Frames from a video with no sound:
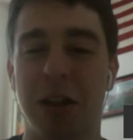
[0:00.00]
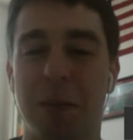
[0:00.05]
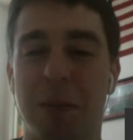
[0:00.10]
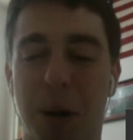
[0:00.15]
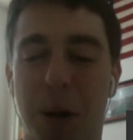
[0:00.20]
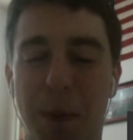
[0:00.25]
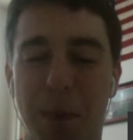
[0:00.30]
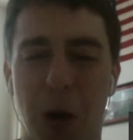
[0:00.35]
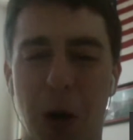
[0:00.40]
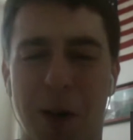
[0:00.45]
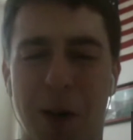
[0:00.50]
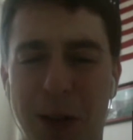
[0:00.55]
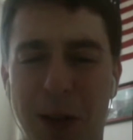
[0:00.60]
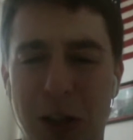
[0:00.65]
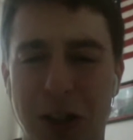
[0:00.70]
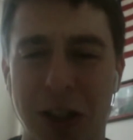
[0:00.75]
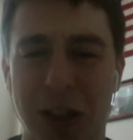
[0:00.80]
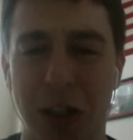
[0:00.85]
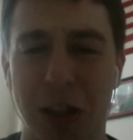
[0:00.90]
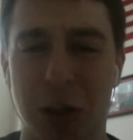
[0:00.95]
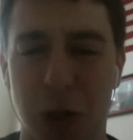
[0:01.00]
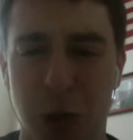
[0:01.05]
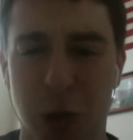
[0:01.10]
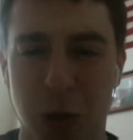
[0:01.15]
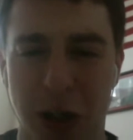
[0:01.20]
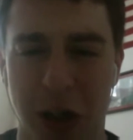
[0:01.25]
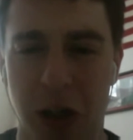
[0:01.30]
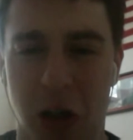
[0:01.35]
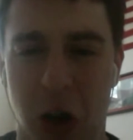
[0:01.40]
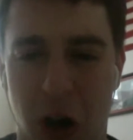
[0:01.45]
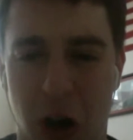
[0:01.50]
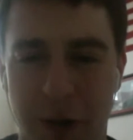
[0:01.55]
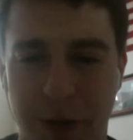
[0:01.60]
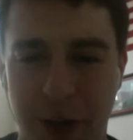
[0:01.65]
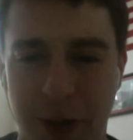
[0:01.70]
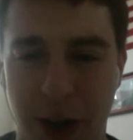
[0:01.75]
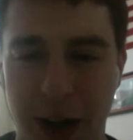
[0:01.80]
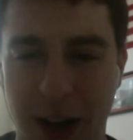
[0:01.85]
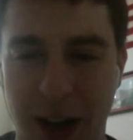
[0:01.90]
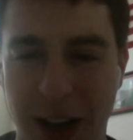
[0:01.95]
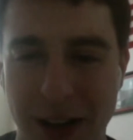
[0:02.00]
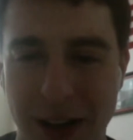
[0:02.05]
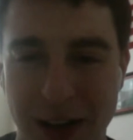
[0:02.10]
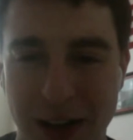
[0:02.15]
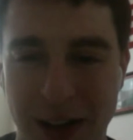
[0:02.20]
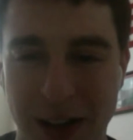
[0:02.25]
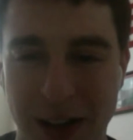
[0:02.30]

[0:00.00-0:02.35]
but Barkov, it looks like you're drinking coffee right now,